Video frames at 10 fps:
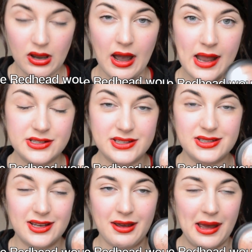I
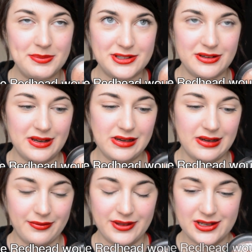just absolutely
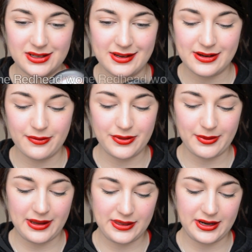love this. I love the
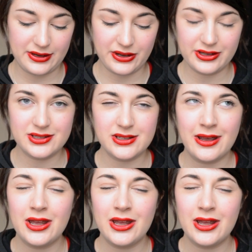way that it looks.